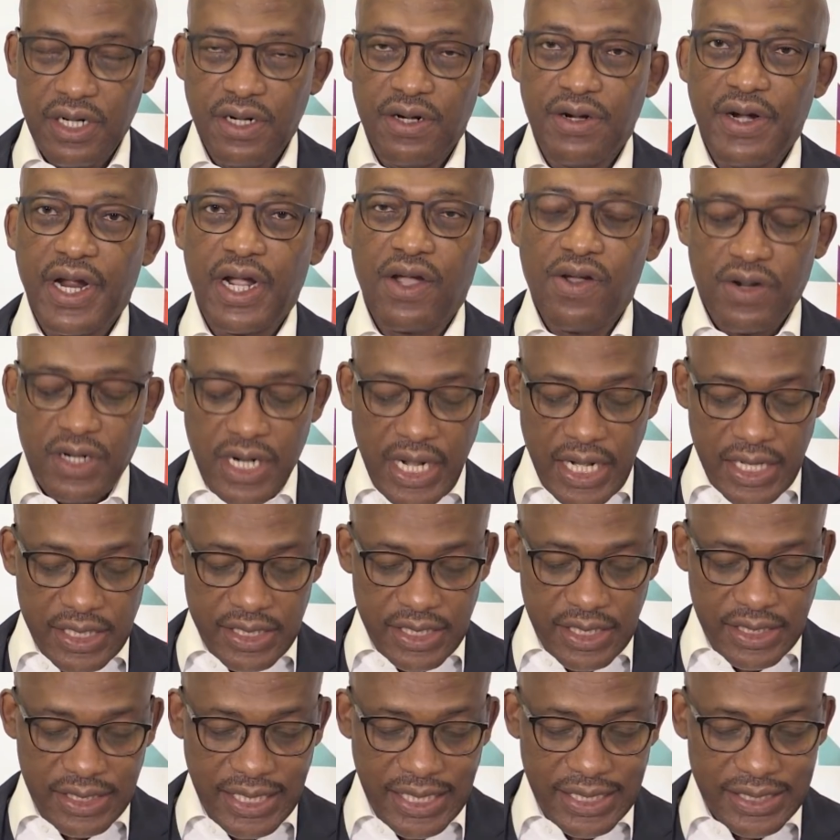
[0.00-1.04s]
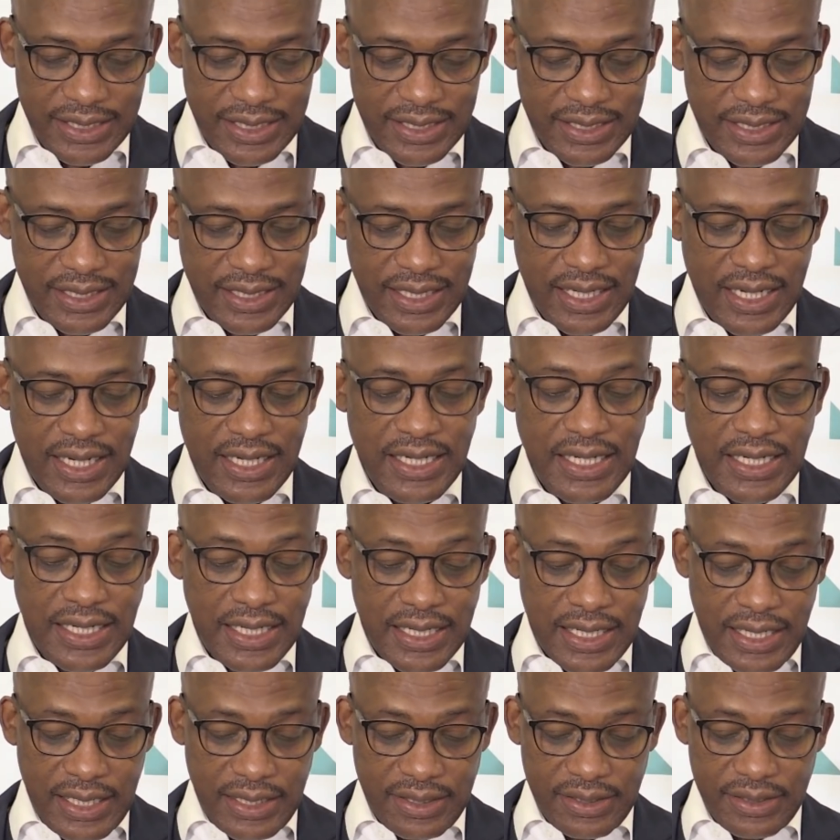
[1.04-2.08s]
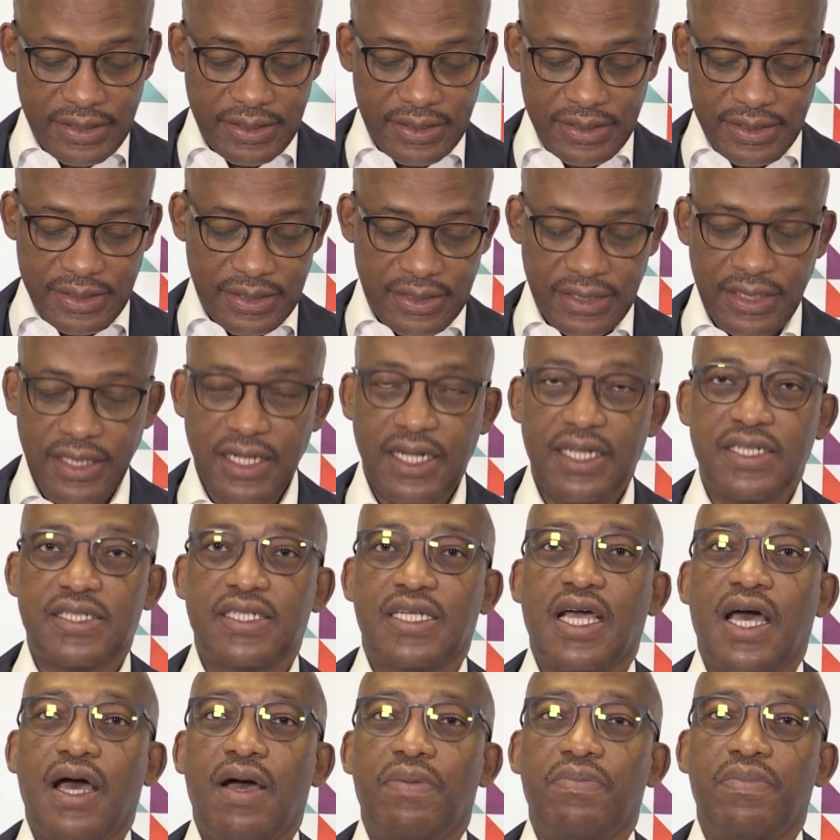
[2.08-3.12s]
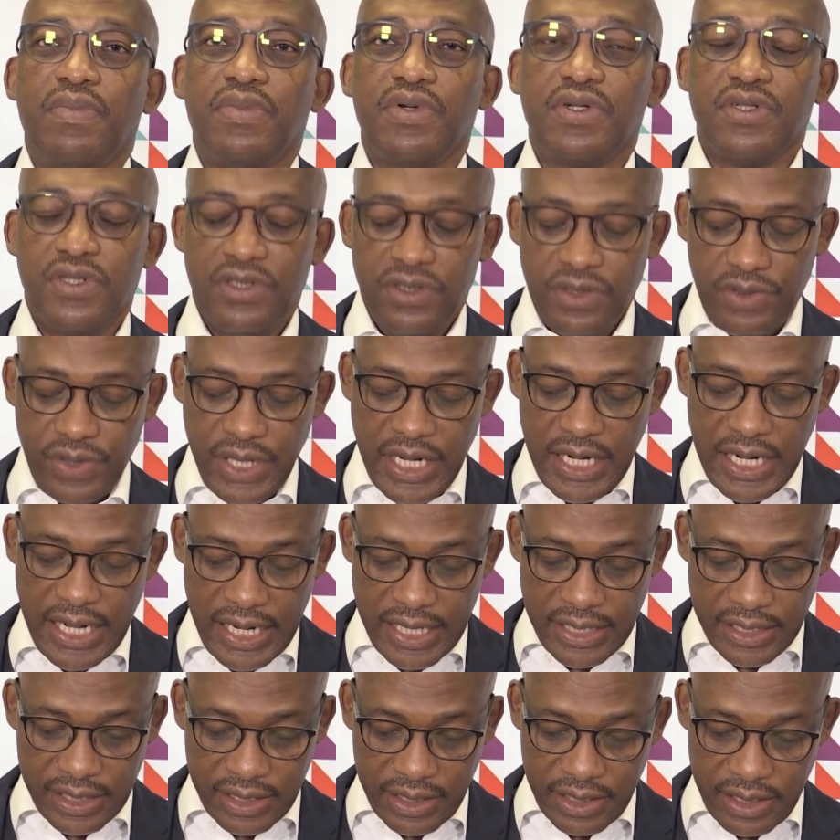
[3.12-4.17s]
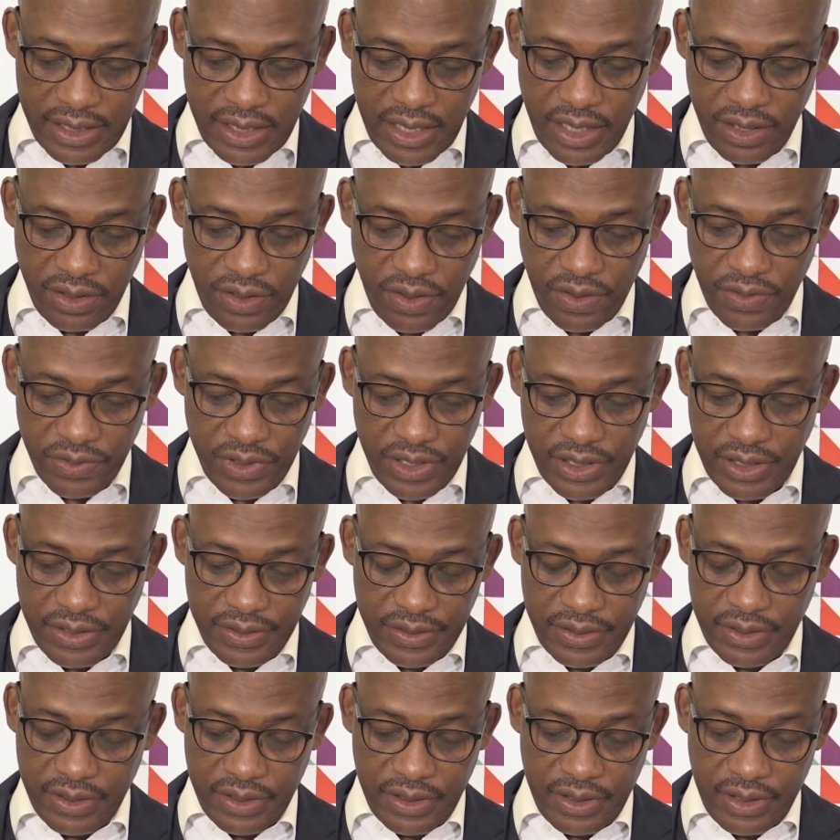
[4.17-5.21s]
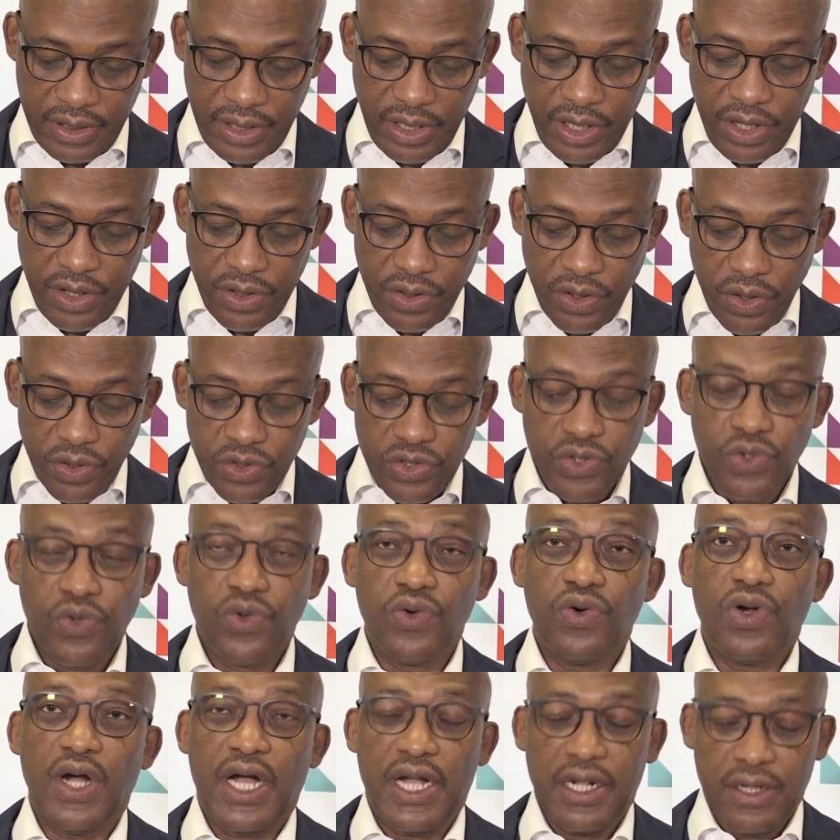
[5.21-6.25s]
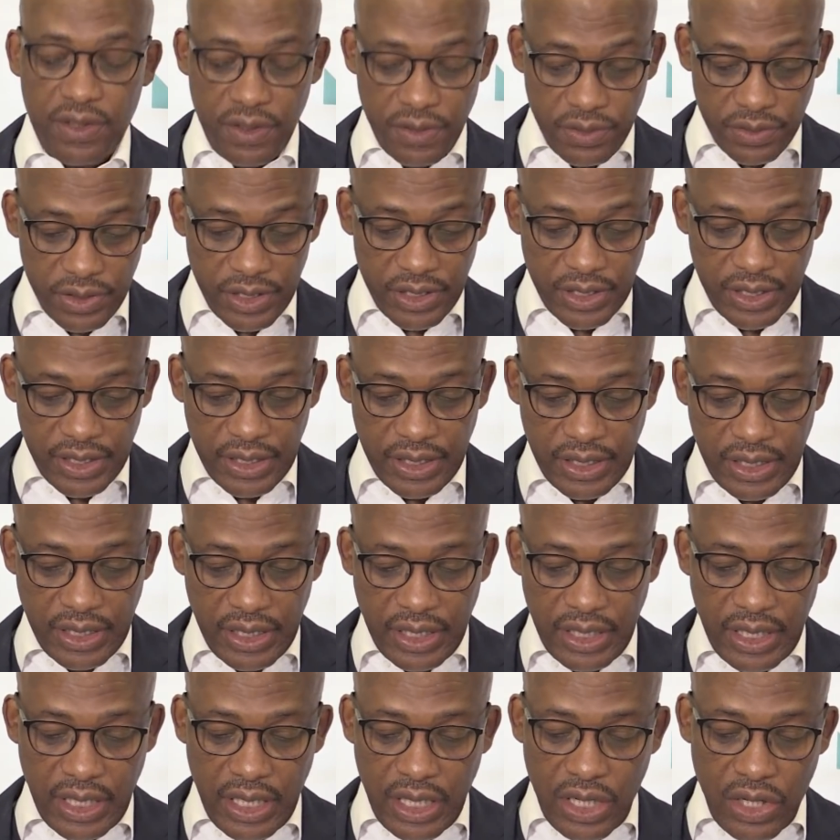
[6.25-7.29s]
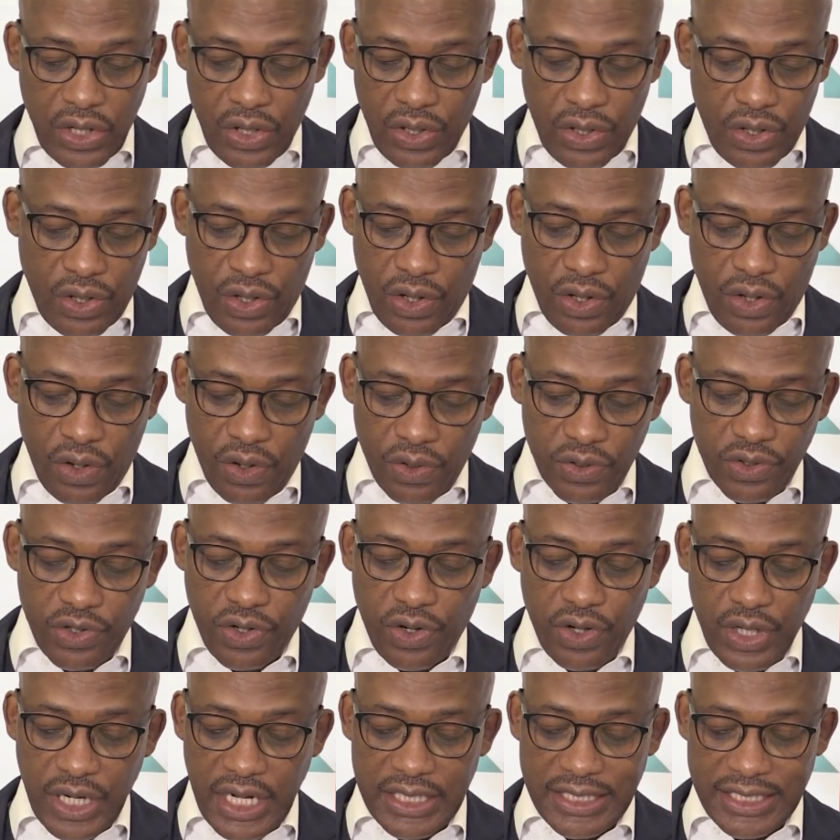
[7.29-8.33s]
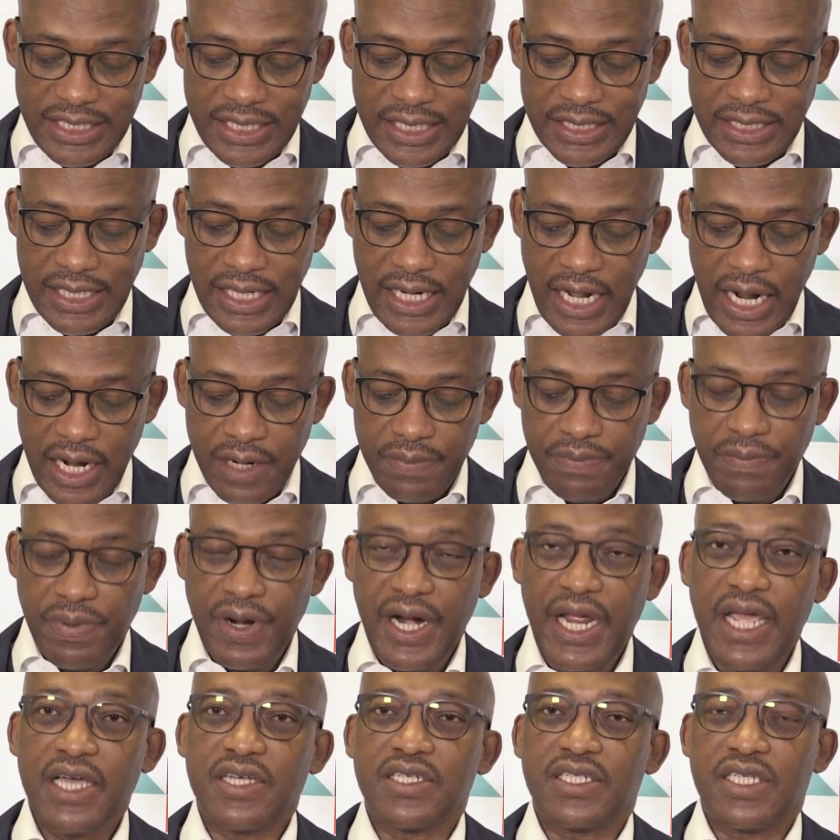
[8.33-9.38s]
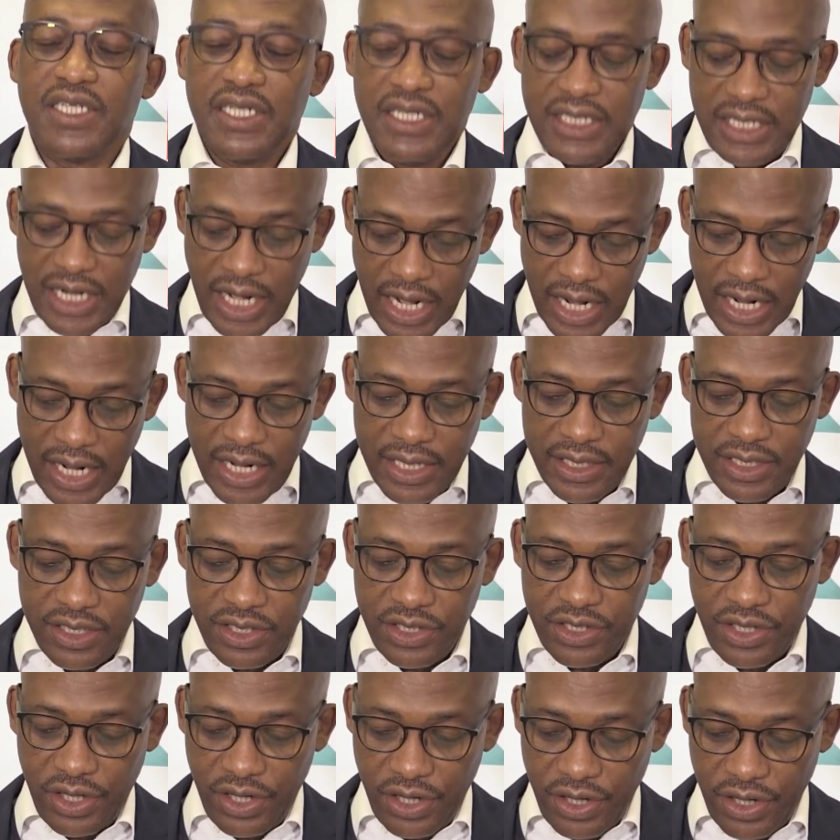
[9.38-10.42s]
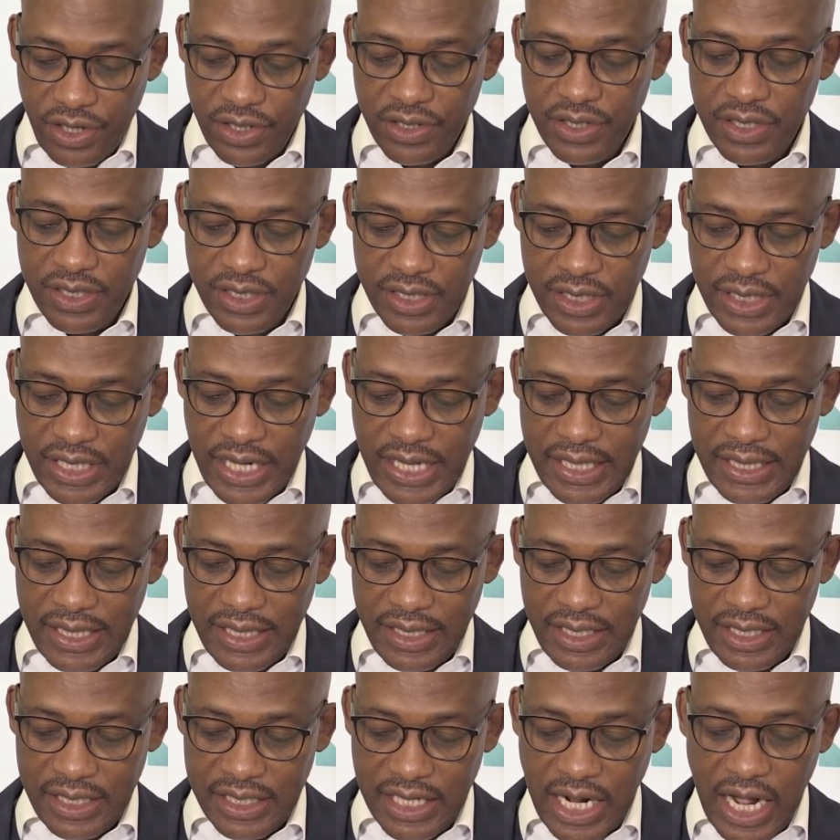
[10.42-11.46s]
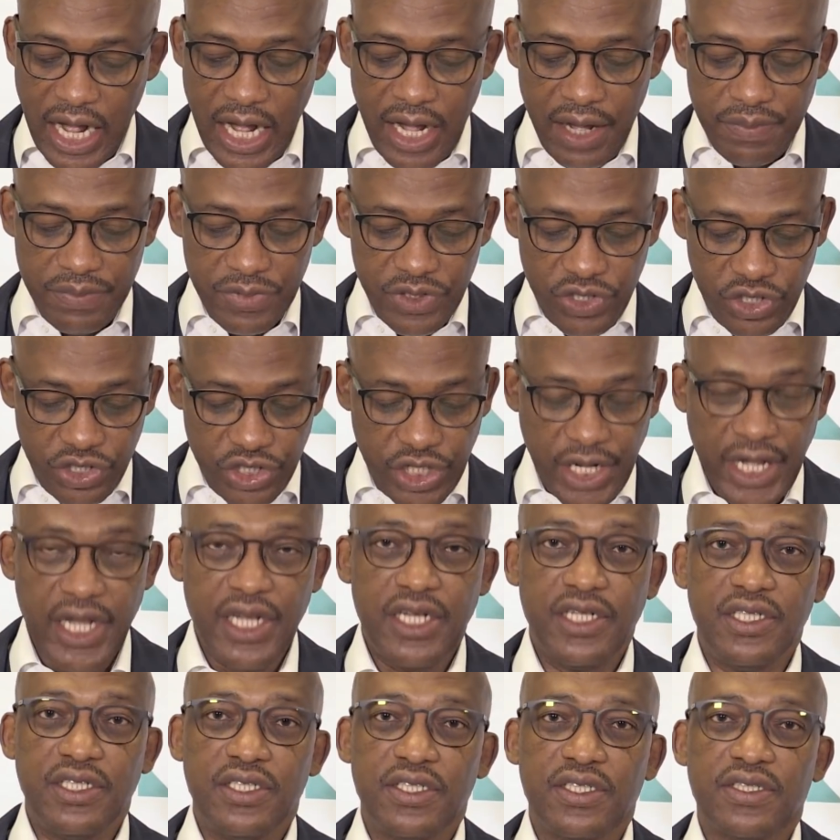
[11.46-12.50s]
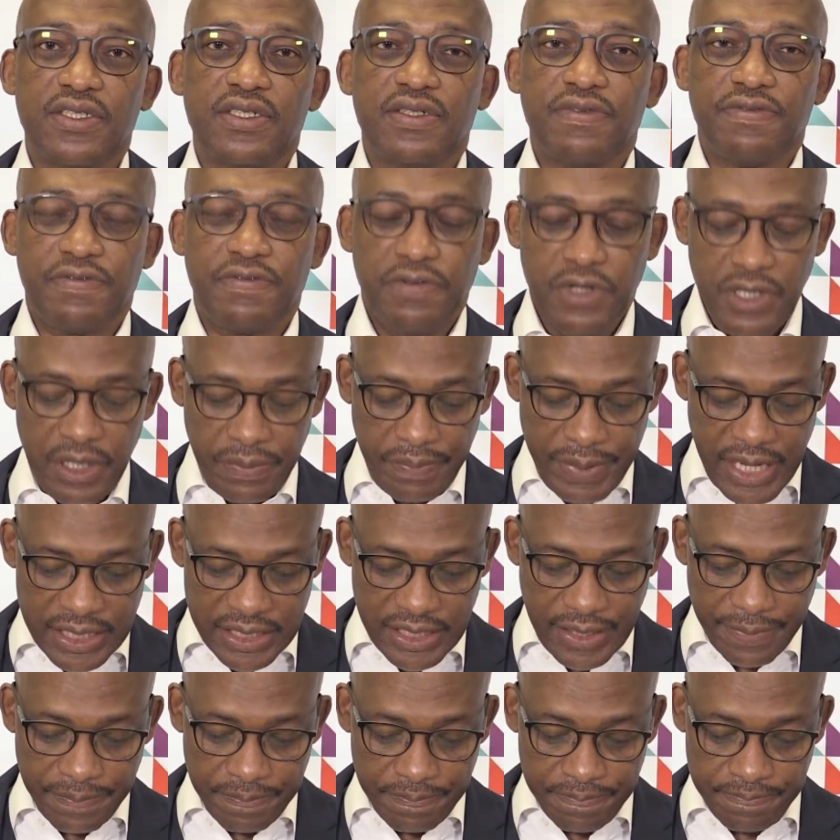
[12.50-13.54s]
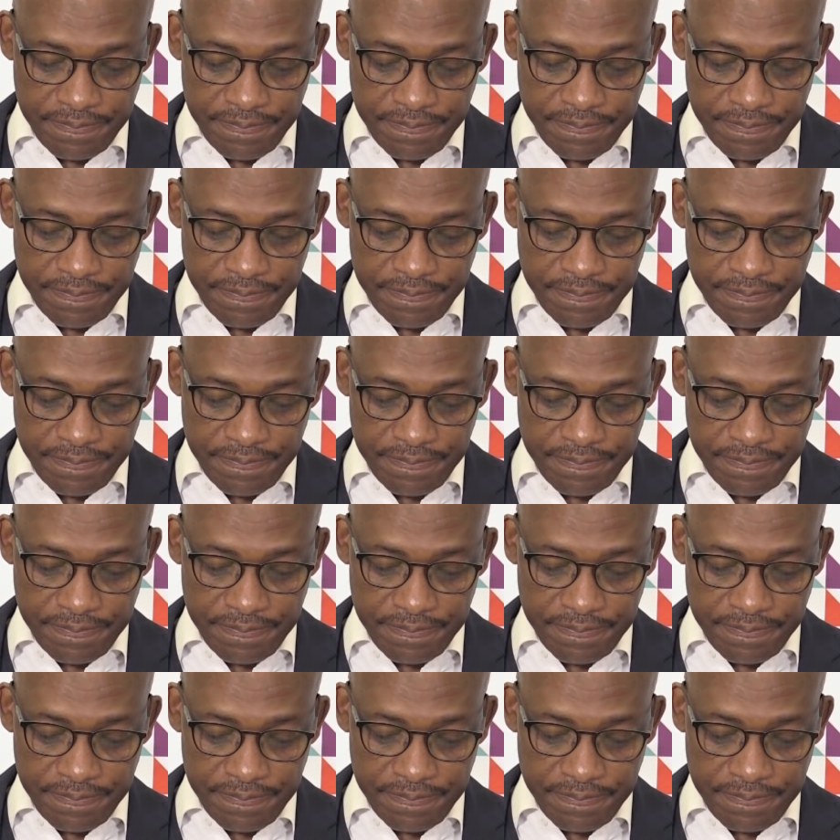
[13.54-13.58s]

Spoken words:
recognizing that an era has come to an end, unquote. Those who, I quote, hold on until the light breaks, the tide turns, and the times change for the better.